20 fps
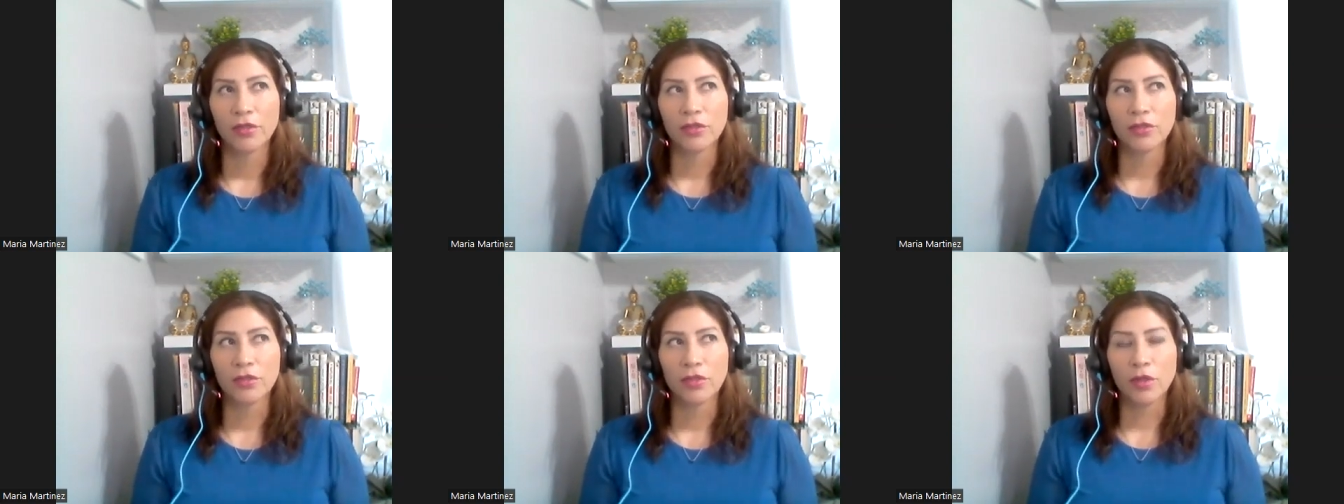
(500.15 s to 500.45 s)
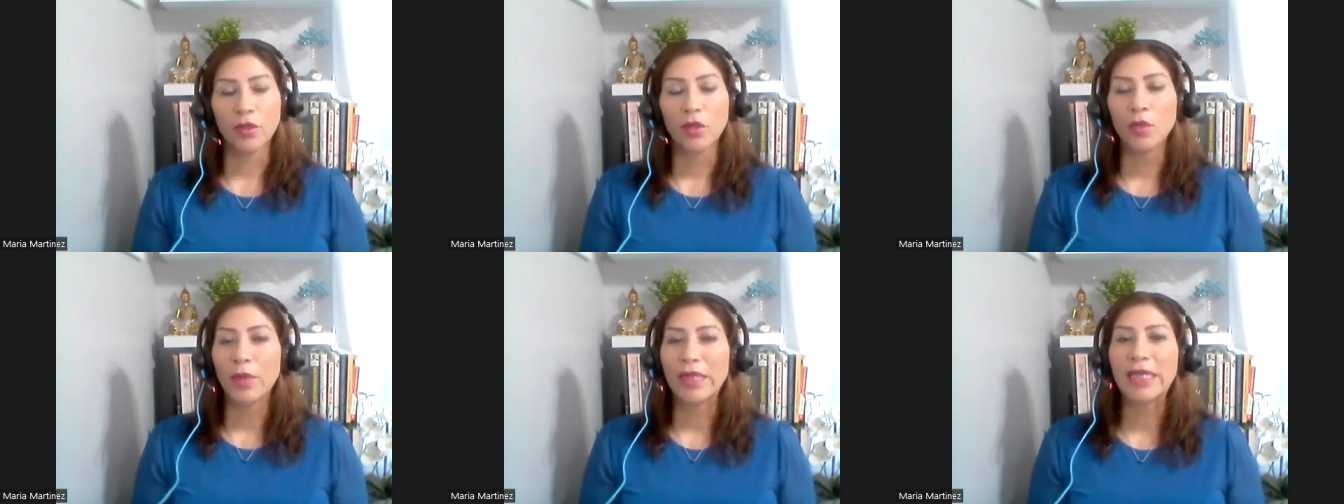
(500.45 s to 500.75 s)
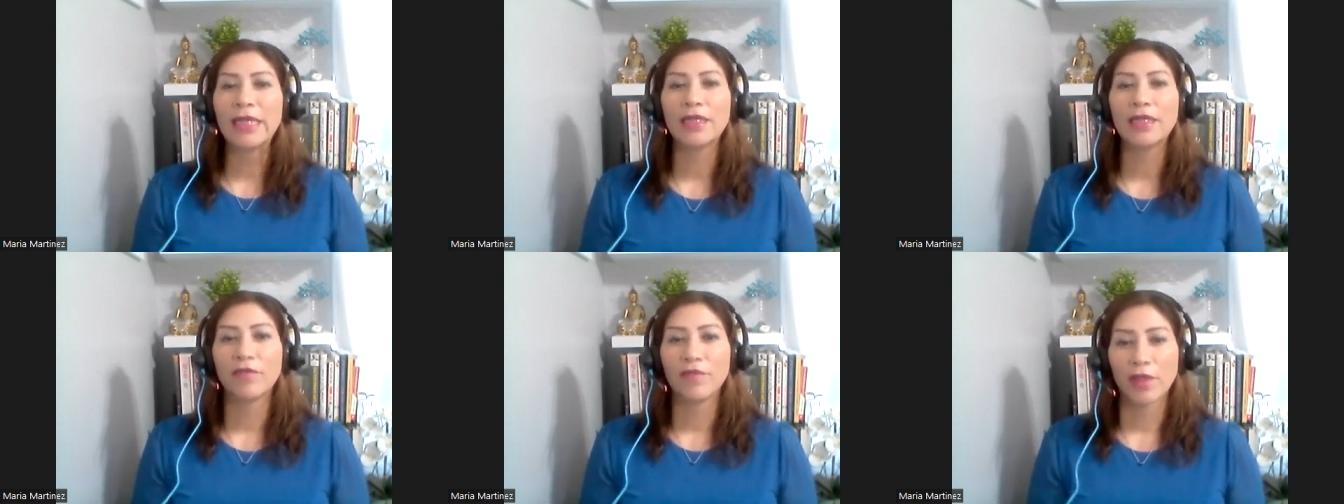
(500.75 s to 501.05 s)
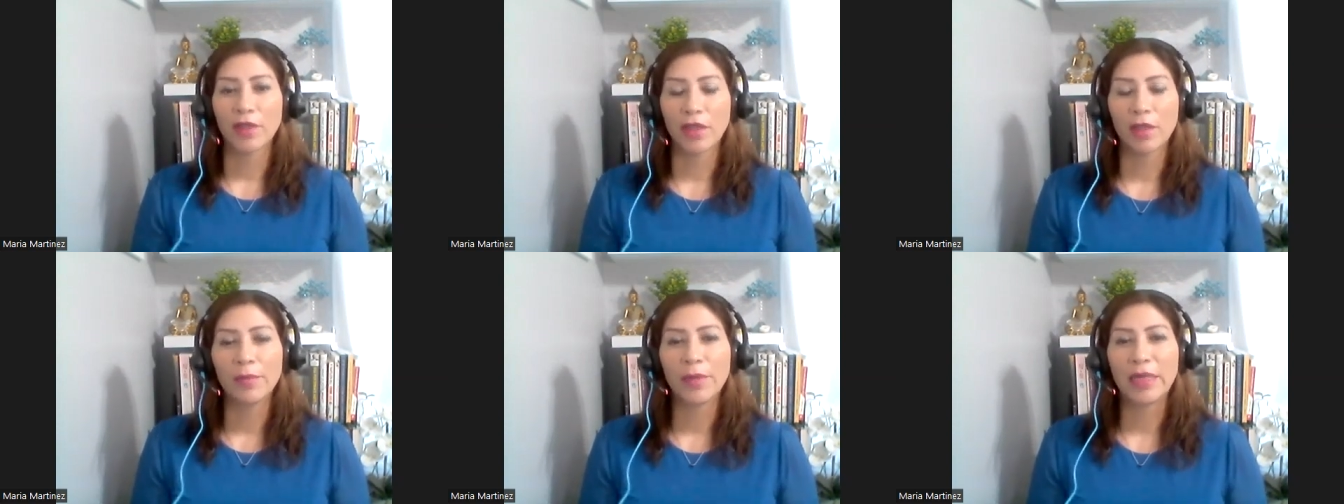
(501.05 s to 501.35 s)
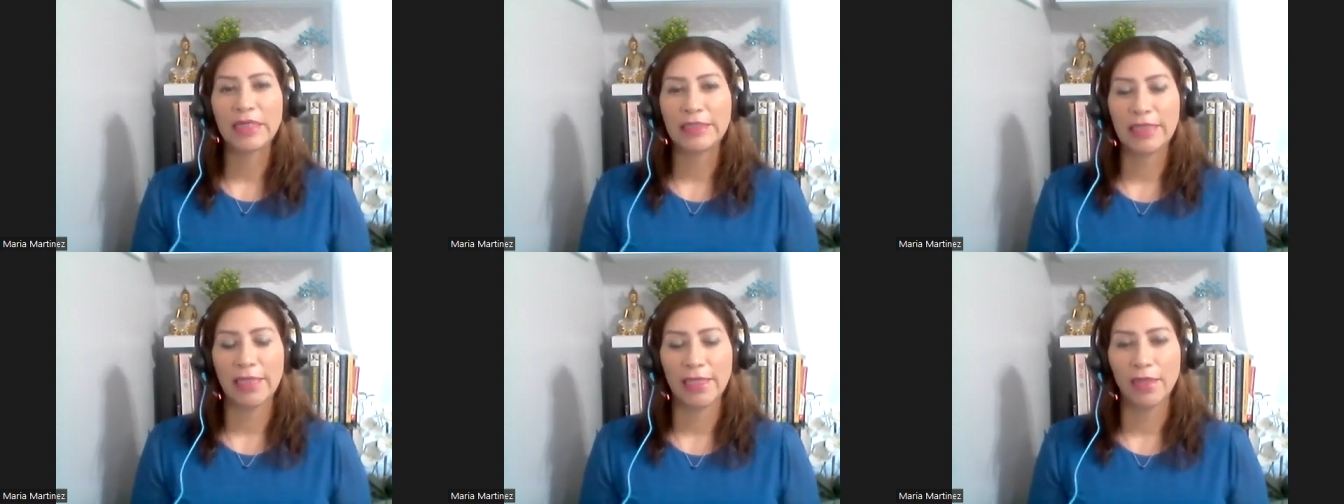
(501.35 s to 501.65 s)
So you want to develop
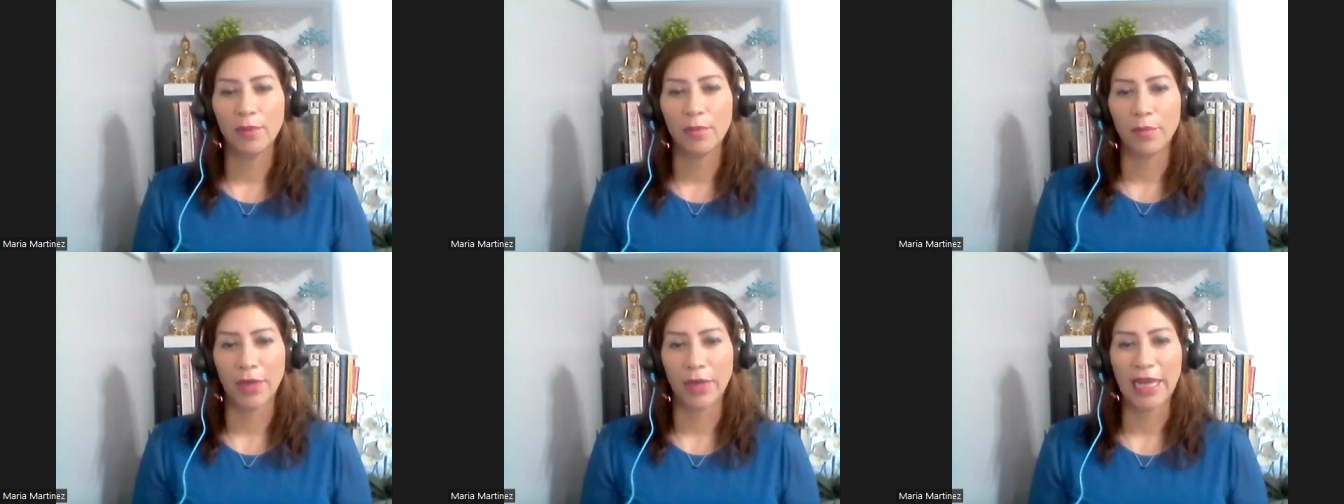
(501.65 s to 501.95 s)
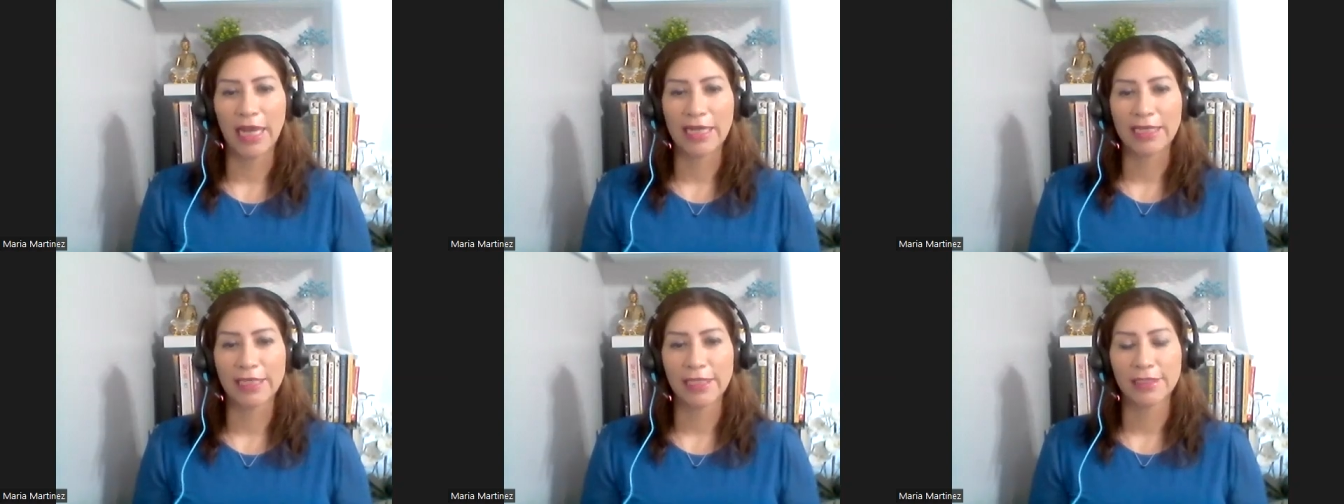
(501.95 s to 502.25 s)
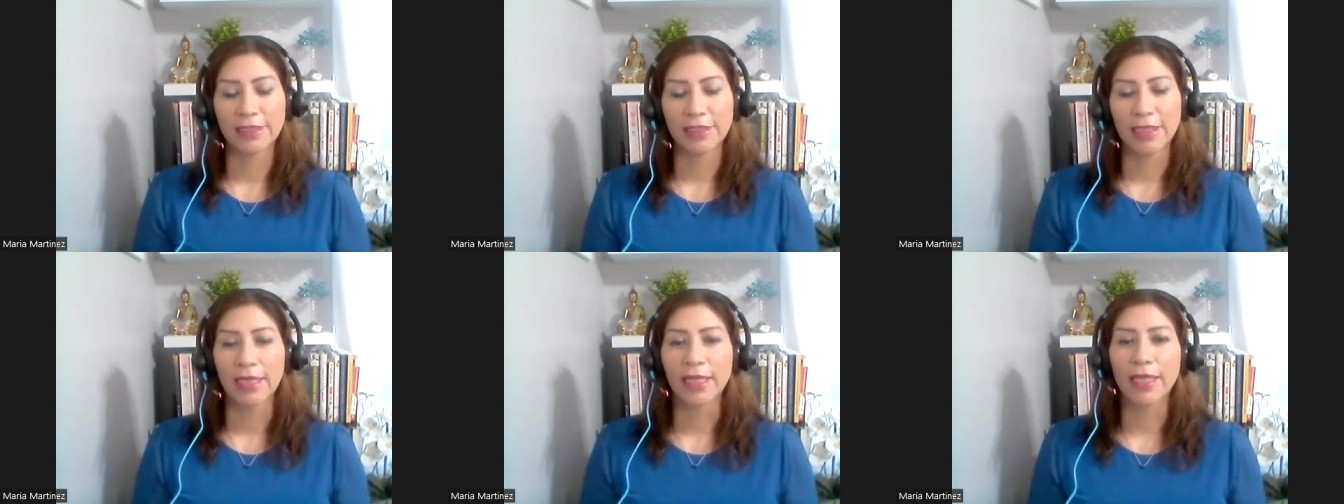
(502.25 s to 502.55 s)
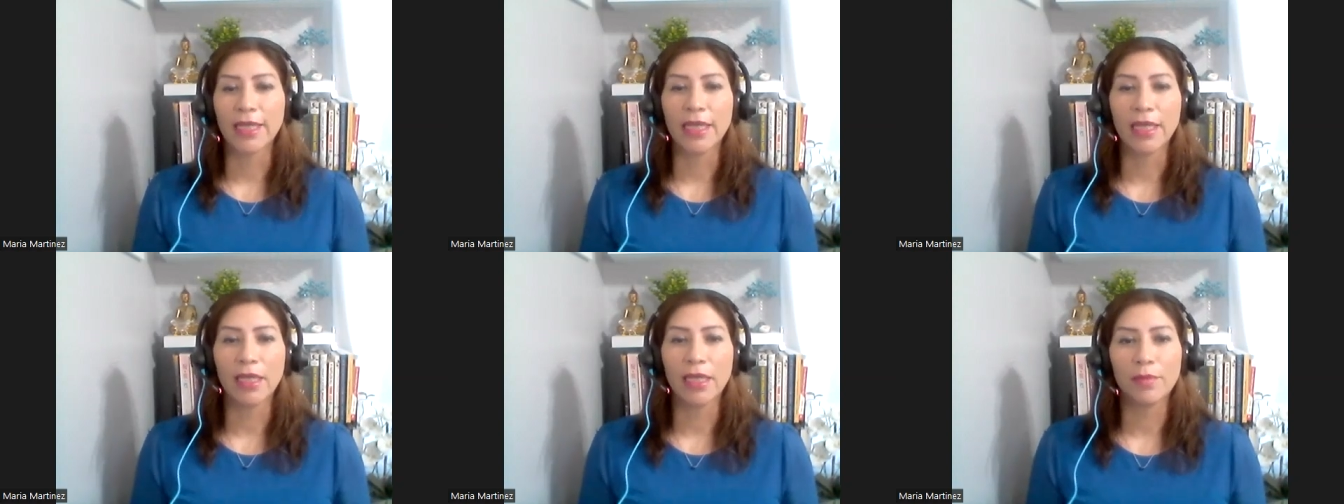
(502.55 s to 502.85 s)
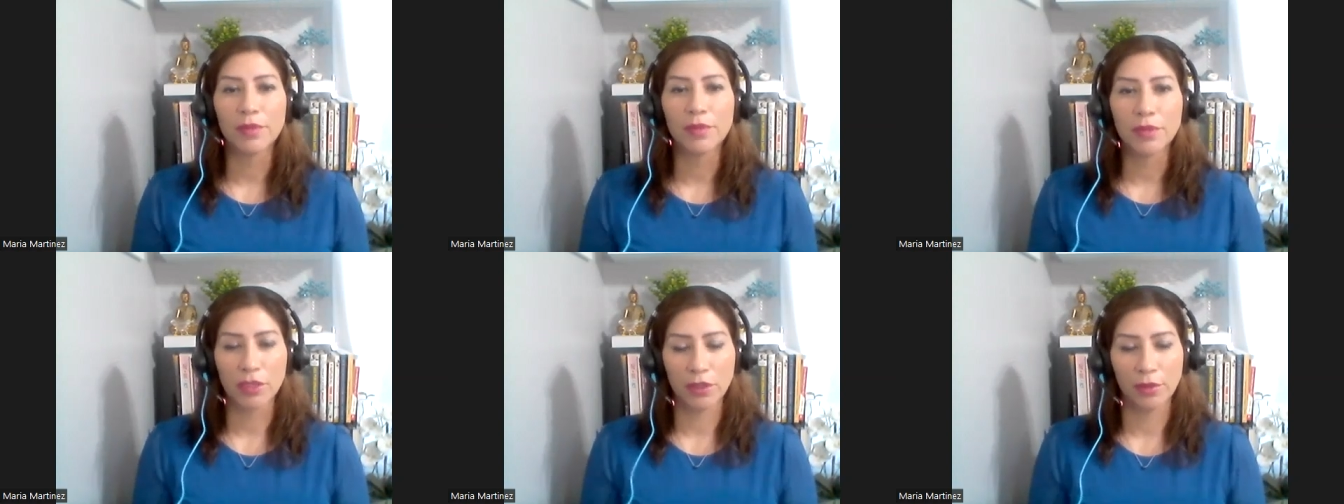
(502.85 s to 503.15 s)
a daily practice that
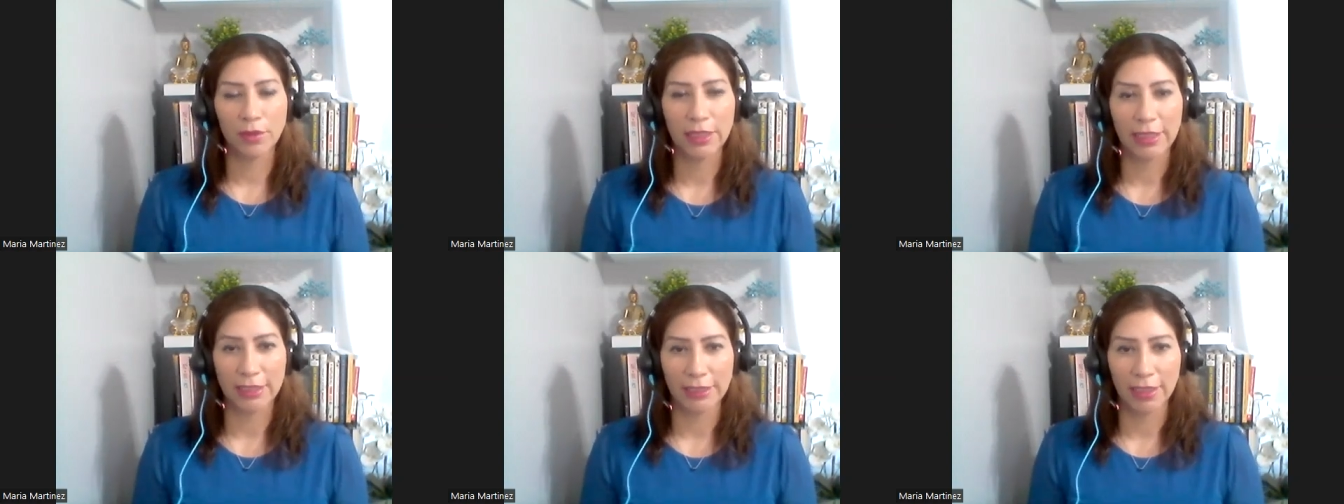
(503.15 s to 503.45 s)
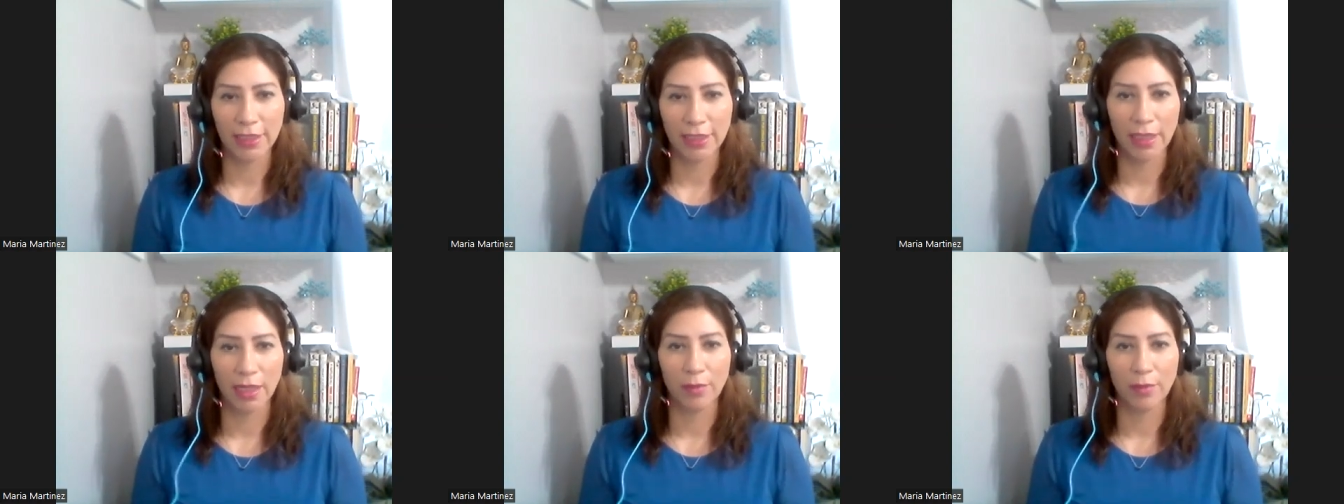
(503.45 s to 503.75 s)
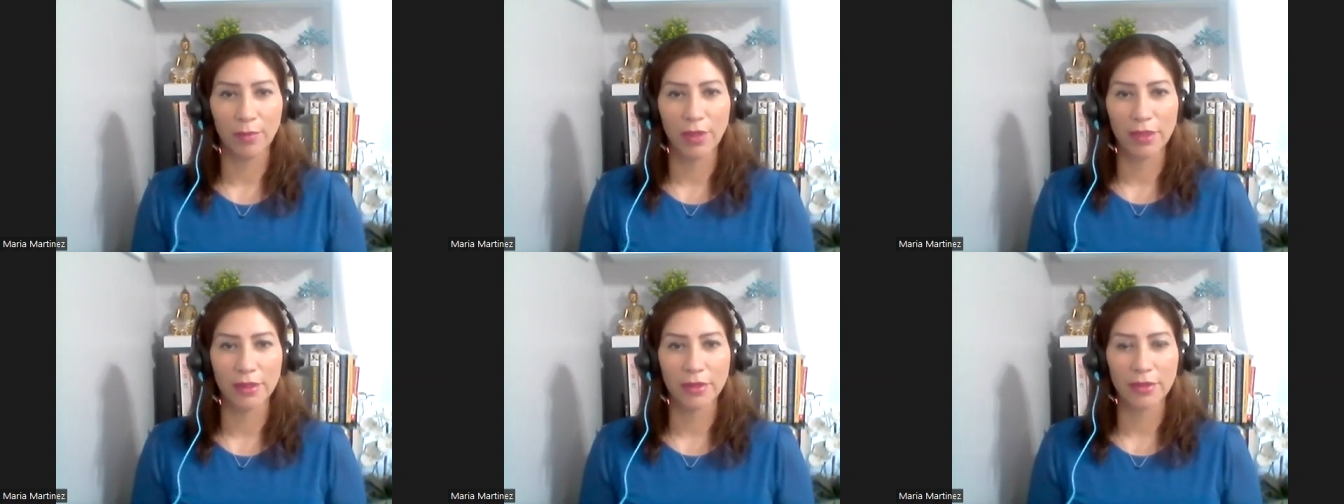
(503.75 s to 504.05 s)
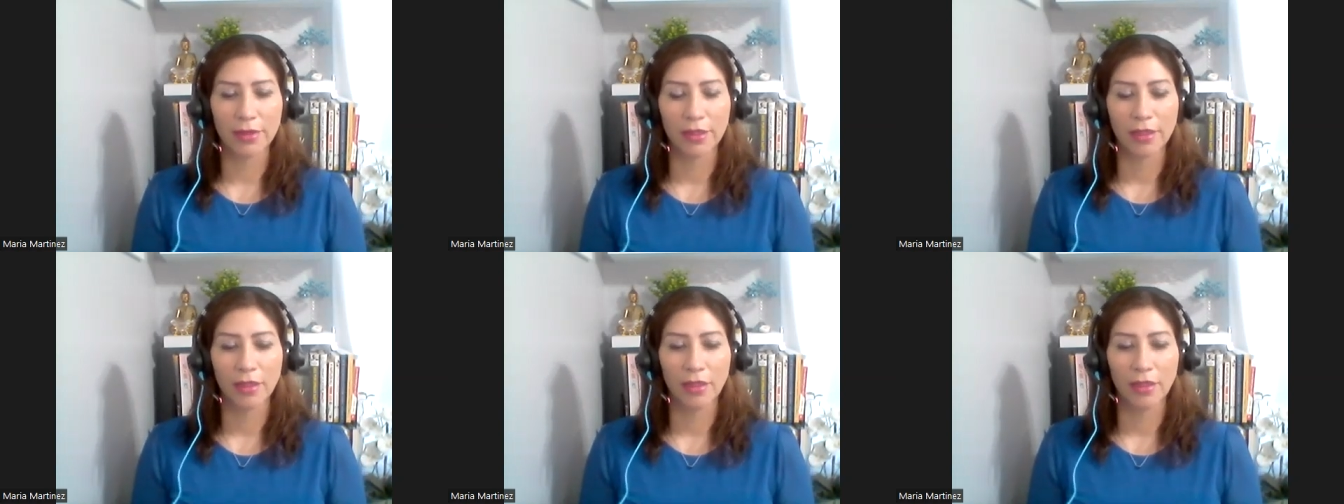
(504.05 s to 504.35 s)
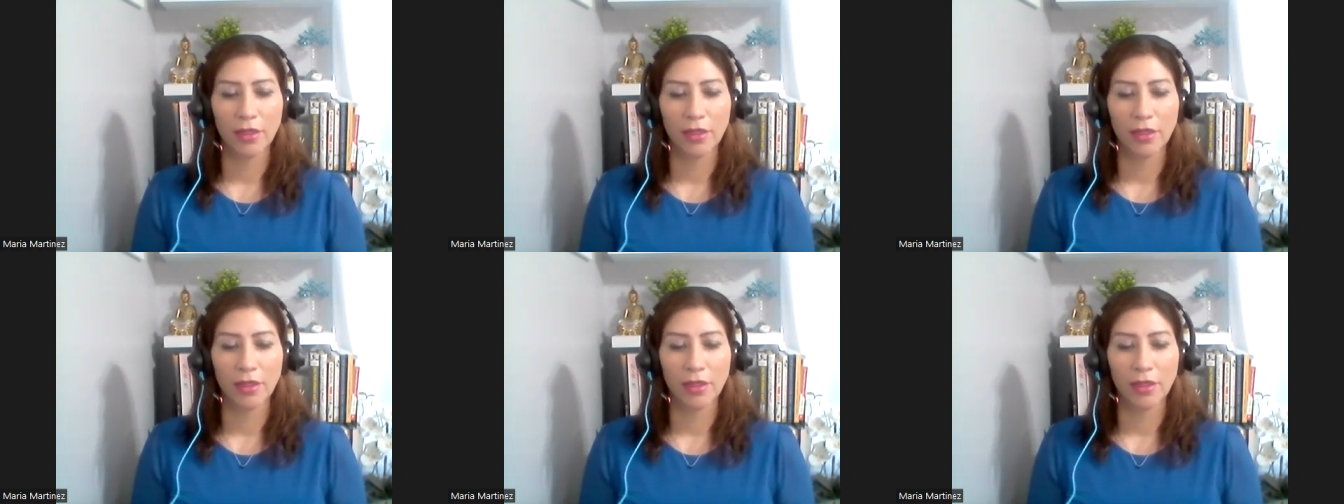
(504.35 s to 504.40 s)
keeps you in this alignment.